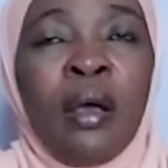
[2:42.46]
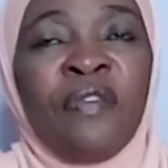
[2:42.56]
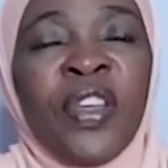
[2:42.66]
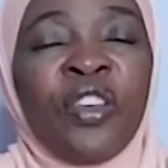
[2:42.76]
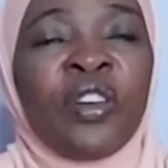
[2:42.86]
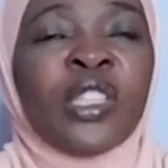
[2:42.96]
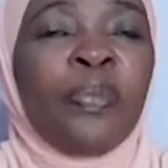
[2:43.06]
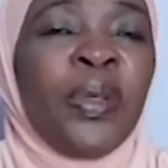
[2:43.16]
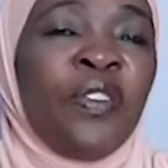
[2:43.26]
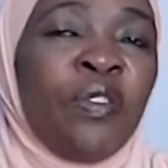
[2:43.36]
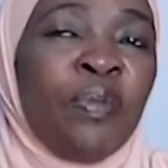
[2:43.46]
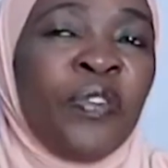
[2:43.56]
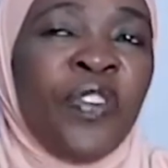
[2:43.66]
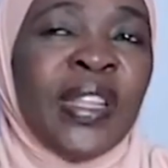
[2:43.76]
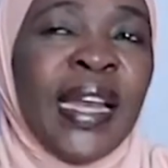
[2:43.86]
Videos
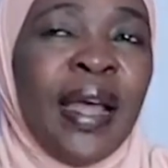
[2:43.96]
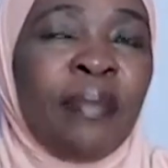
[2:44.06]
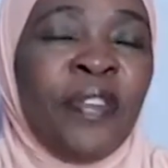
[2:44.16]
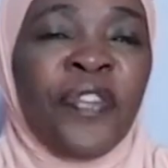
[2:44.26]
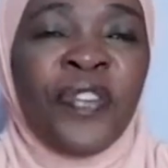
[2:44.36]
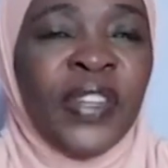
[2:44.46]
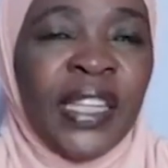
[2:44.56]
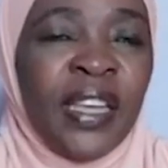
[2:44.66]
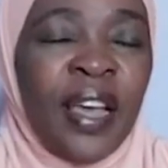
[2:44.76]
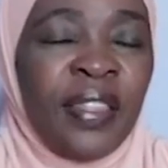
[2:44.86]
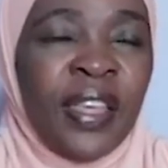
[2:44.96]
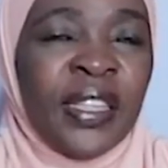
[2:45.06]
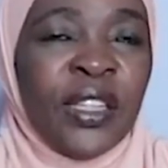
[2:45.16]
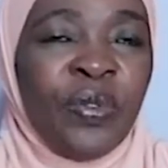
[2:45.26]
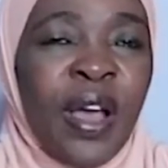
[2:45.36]
before the number 50. I think
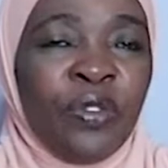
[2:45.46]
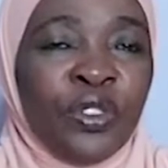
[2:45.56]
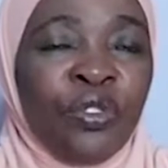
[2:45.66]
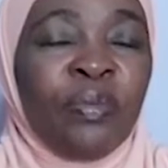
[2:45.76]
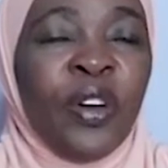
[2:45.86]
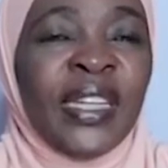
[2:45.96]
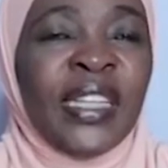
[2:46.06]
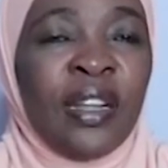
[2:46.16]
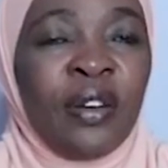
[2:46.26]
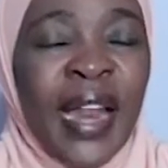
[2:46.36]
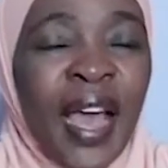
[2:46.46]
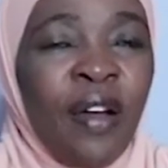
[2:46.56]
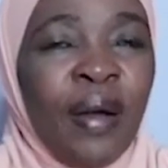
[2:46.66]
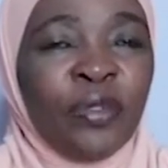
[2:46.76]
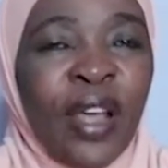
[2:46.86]
that's where I was doing more detail. Now
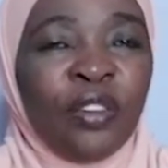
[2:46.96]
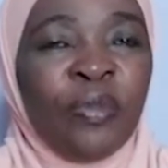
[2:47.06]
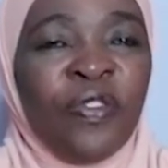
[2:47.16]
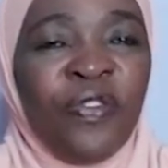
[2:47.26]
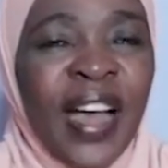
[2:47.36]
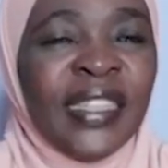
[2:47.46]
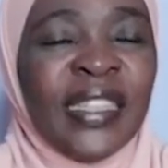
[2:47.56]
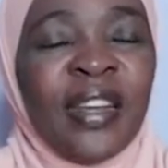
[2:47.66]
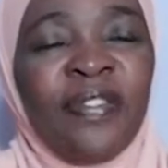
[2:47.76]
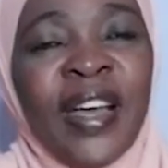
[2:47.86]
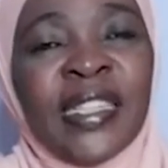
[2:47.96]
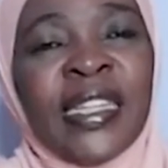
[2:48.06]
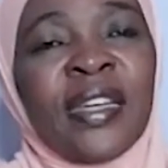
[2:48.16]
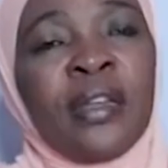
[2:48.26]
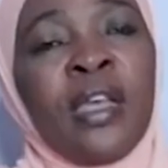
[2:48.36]
I'm trying to move faster.
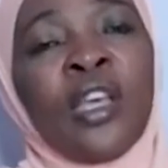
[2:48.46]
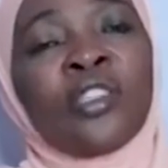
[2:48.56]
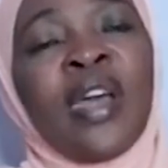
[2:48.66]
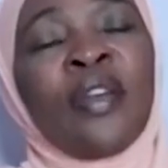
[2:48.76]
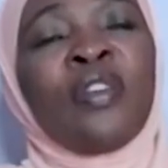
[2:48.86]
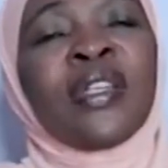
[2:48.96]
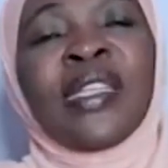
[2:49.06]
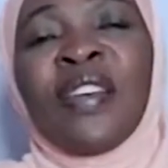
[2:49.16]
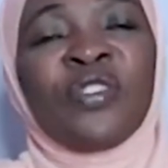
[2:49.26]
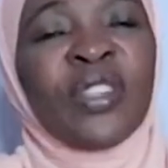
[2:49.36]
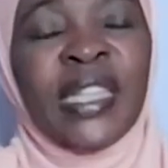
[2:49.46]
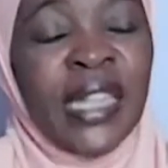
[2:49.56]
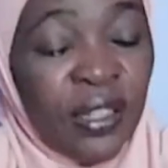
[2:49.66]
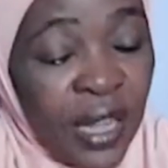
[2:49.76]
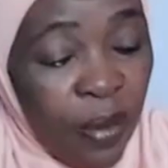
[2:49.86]
So I don't give those
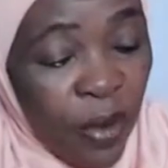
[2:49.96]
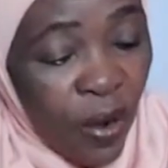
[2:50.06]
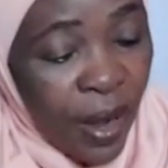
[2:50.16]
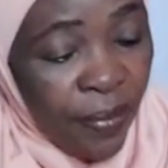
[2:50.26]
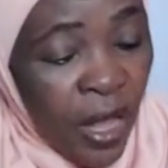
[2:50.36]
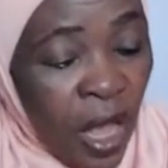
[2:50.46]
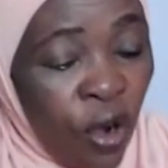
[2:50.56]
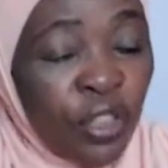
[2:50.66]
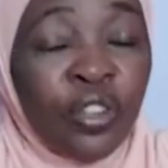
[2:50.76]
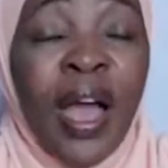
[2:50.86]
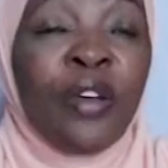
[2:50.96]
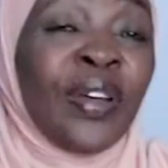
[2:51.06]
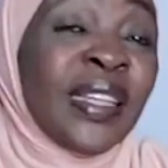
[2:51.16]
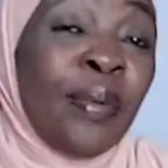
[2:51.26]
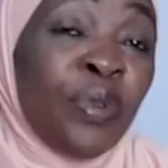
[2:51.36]
details anymore. Also, how you
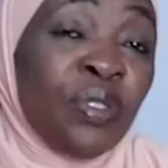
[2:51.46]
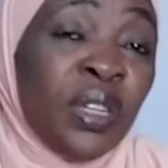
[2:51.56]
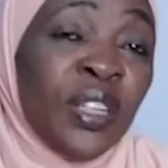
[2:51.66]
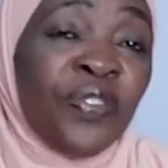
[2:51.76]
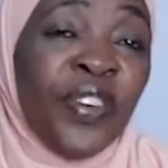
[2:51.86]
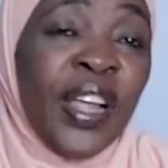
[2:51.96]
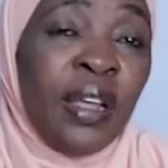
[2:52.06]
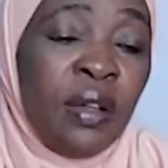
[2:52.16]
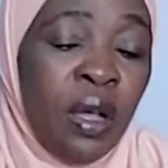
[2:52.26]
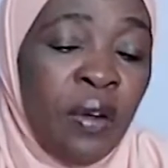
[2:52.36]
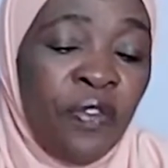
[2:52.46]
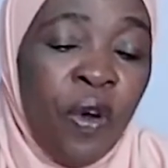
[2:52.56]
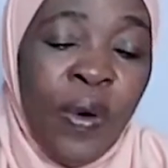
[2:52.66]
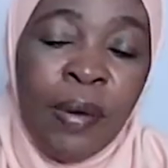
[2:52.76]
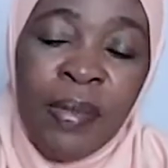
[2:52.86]
get the book is free
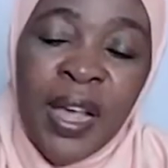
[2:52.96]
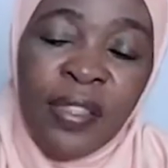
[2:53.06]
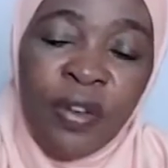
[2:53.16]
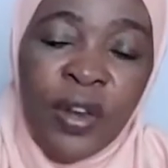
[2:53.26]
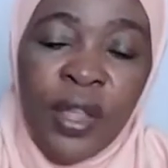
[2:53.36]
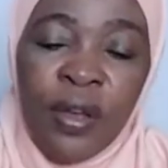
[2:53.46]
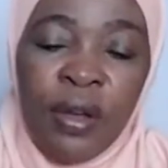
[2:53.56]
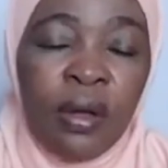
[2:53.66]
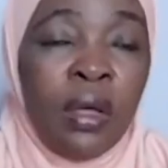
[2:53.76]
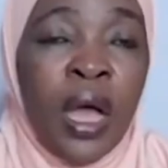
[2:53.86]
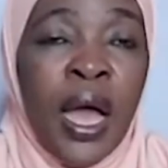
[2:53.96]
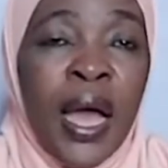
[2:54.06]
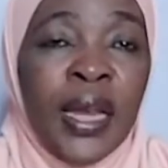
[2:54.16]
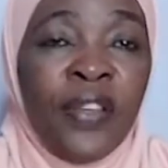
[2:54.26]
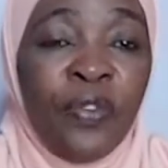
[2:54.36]
for 1 month audio.
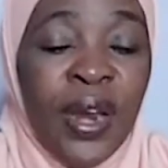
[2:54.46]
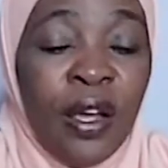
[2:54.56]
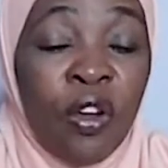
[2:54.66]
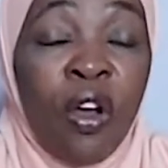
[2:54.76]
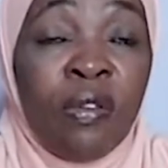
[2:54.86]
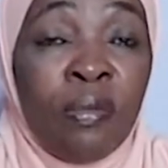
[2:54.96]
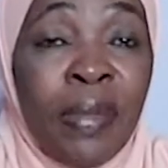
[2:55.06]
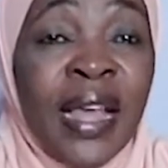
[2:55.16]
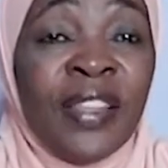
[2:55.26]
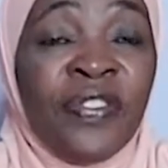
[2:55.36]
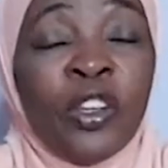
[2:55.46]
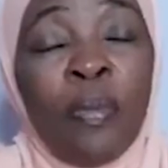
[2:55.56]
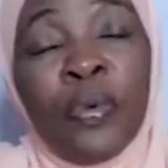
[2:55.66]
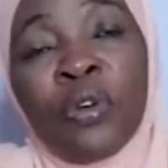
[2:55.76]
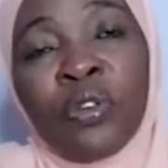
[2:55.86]
And if you want to go buy the physical
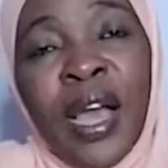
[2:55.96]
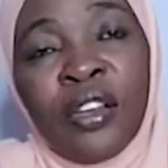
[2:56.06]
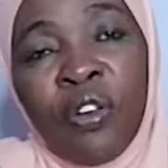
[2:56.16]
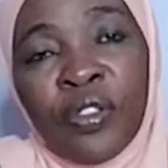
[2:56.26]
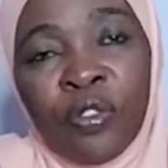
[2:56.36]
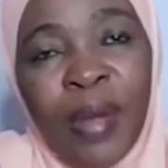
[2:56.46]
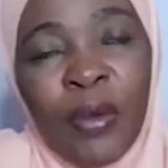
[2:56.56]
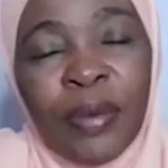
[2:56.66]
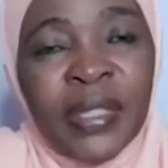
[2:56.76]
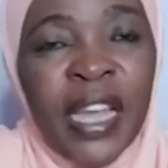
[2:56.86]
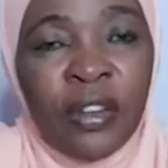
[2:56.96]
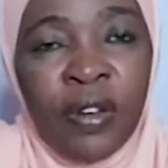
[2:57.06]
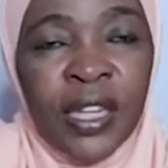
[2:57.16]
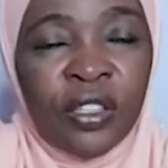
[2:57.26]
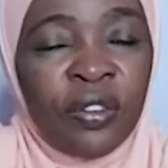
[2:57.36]
book, you can go through my website,
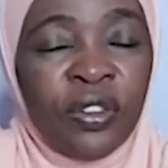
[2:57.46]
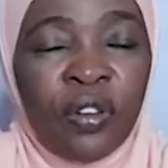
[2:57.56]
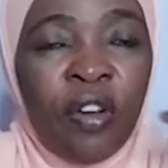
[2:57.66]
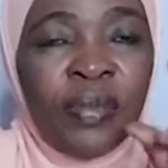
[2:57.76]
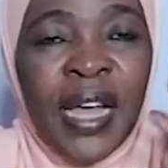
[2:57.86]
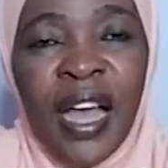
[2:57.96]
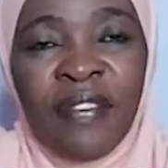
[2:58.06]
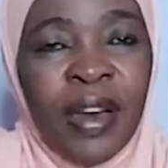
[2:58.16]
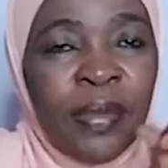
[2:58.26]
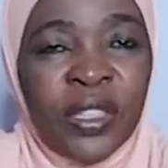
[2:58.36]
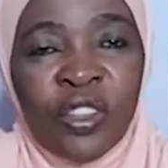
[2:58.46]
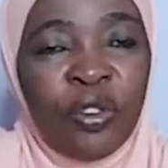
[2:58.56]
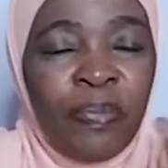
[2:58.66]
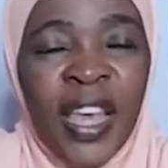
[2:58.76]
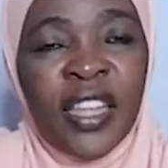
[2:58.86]
honestsoul.com. I have an
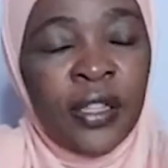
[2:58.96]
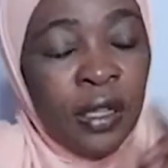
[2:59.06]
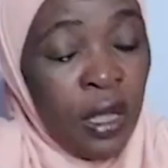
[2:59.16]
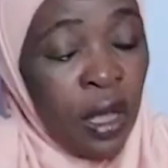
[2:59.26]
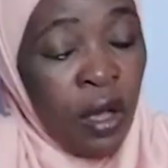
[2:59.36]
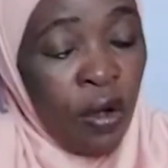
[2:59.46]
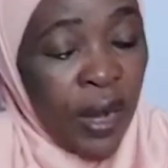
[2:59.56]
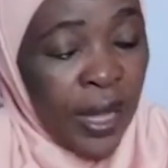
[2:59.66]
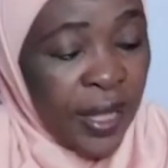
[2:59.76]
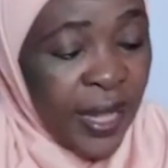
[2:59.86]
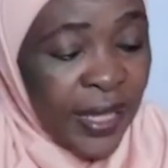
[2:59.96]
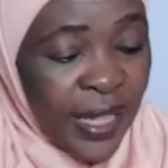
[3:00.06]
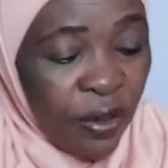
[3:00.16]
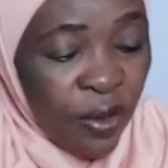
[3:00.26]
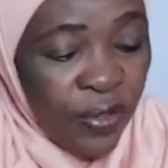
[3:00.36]
Amazon page. Okay, that's
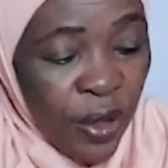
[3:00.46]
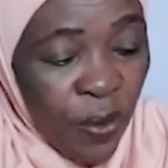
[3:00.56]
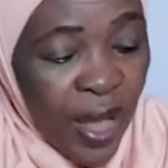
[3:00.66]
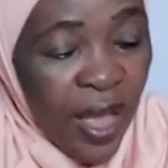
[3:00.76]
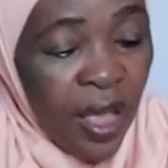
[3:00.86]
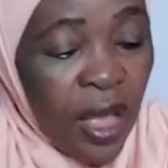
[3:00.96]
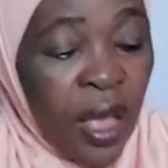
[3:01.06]
out of the way.